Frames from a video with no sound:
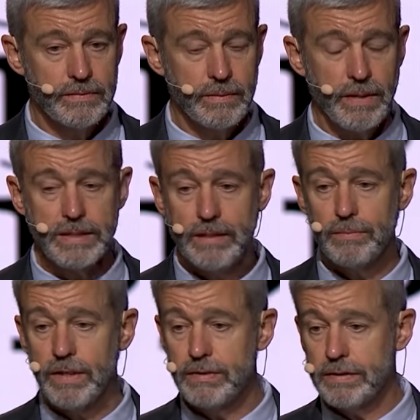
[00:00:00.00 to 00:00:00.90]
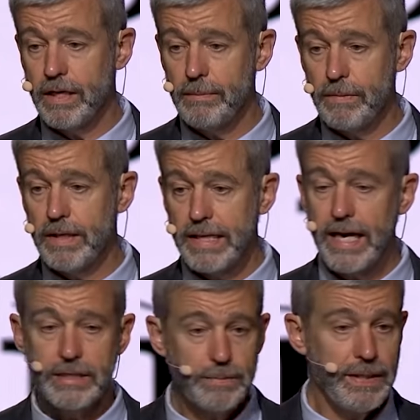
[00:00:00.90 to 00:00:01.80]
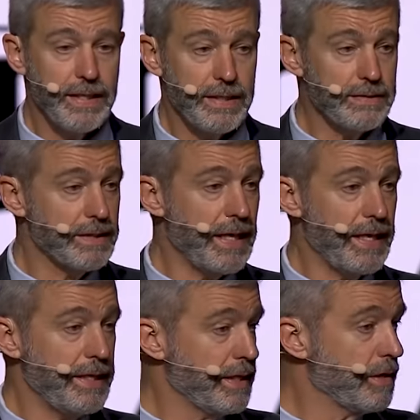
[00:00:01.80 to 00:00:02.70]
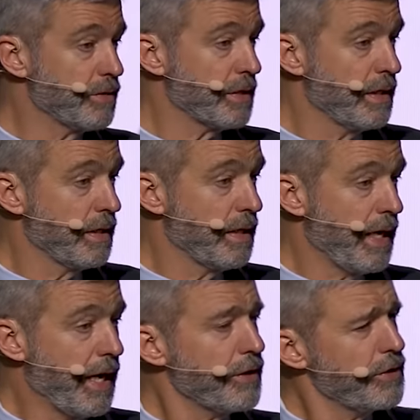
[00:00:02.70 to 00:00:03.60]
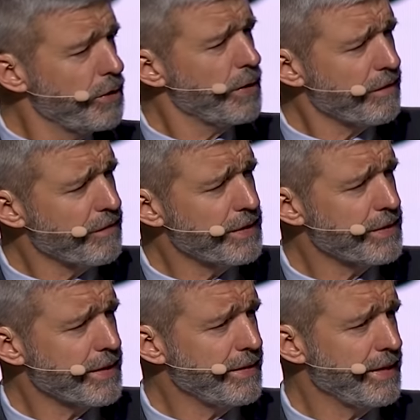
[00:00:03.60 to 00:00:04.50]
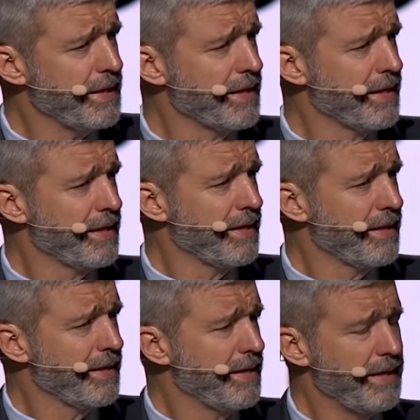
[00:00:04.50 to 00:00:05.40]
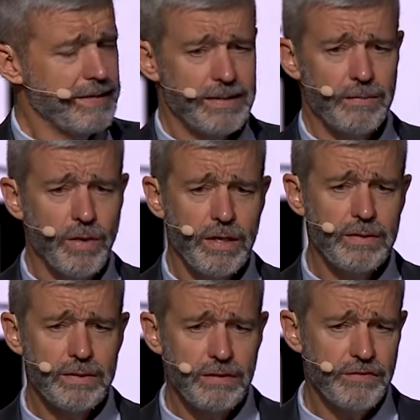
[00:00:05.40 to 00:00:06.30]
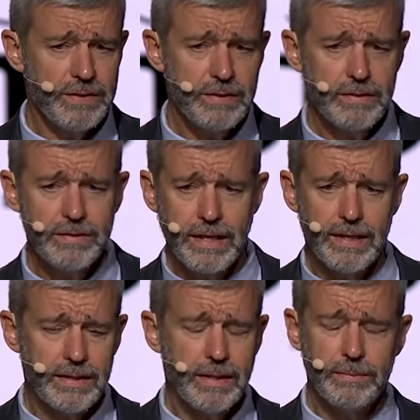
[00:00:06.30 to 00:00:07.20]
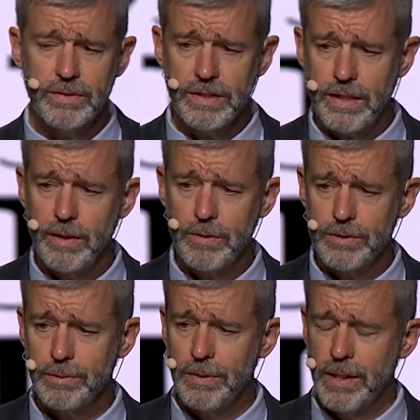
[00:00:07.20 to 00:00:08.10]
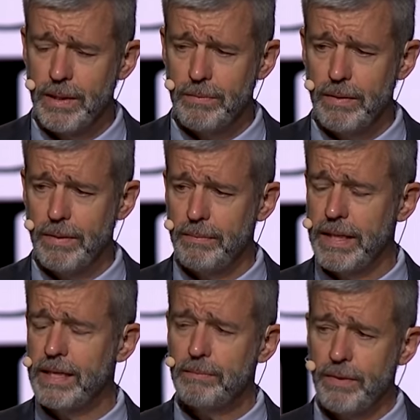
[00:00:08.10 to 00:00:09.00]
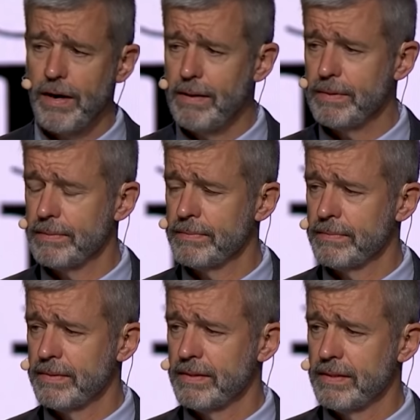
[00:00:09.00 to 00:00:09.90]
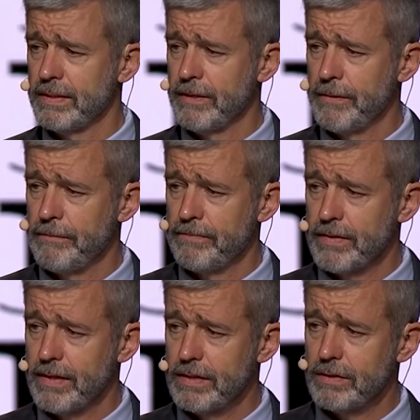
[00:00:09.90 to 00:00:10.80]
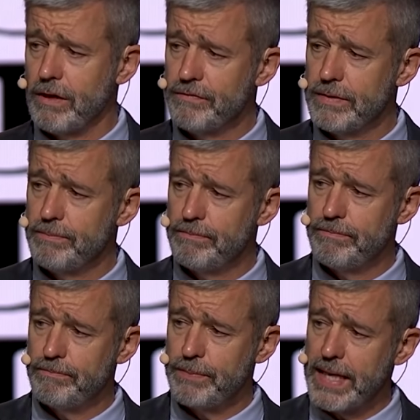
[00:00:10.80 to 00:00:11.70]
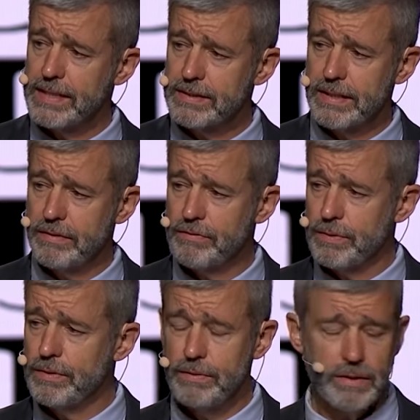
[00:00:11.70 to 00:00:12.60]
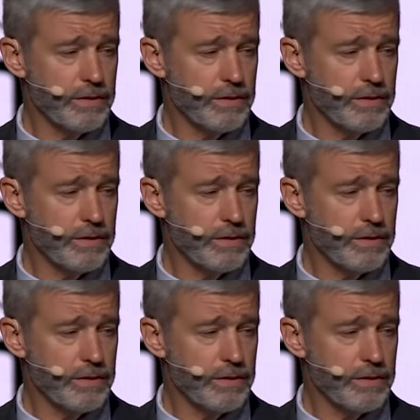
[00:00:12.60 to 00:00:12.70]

My dear brother Tom Buck asked me today, he goes, How are you doing physically? And I said, Well, the physical kind of comes and goes, but my main problem is often passing through the